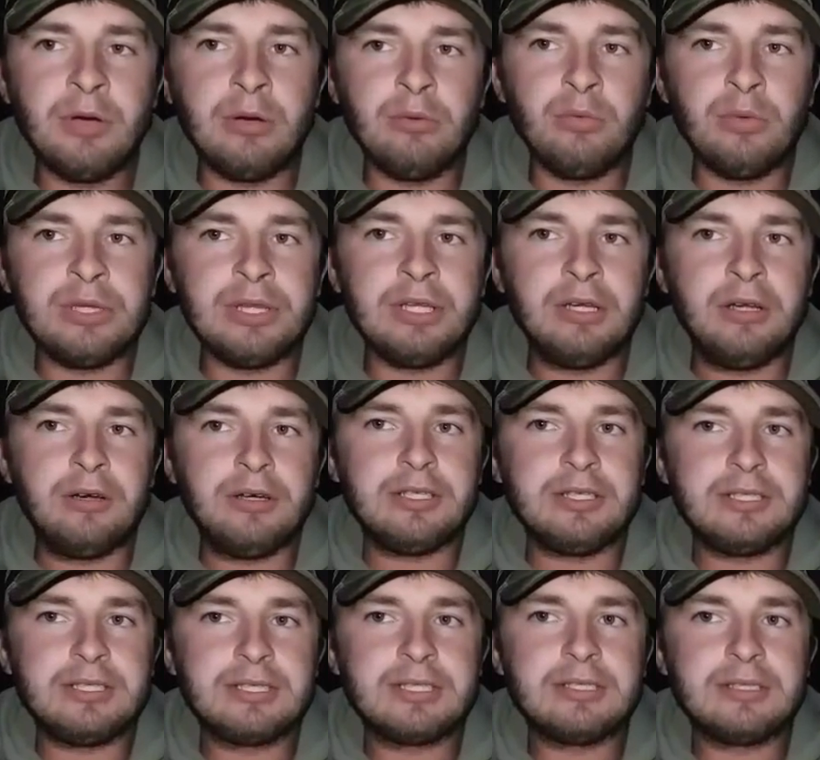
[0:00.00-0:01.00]
Well, when
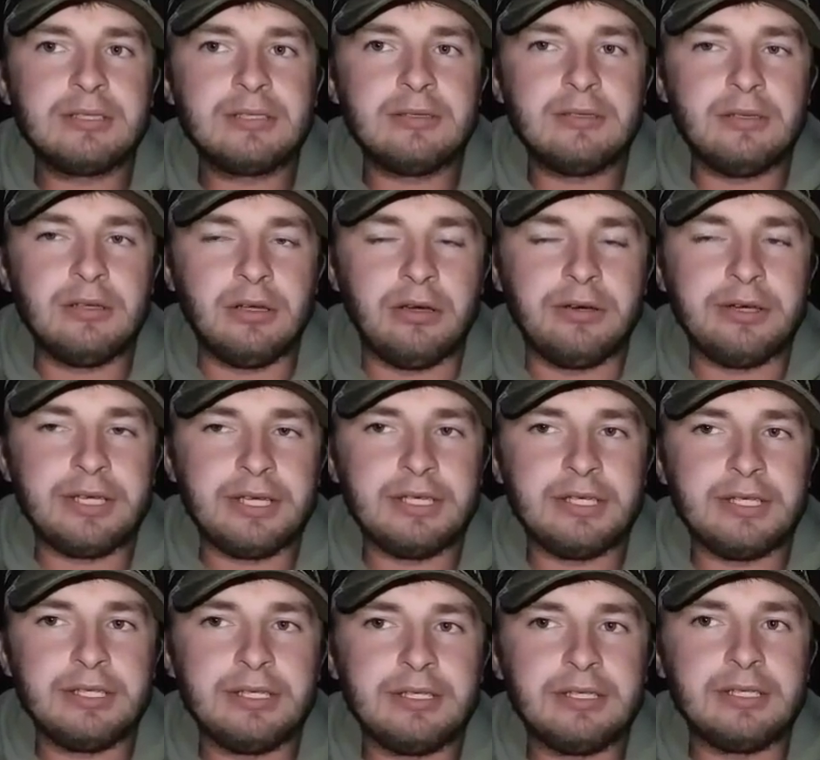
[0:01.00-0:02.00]
light
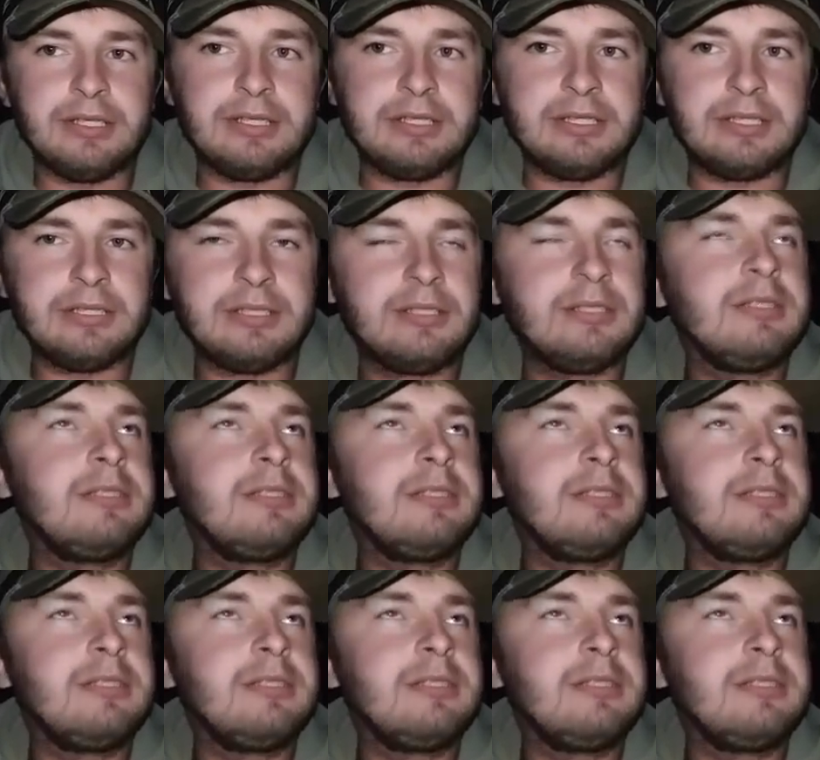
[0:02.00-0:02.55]
is,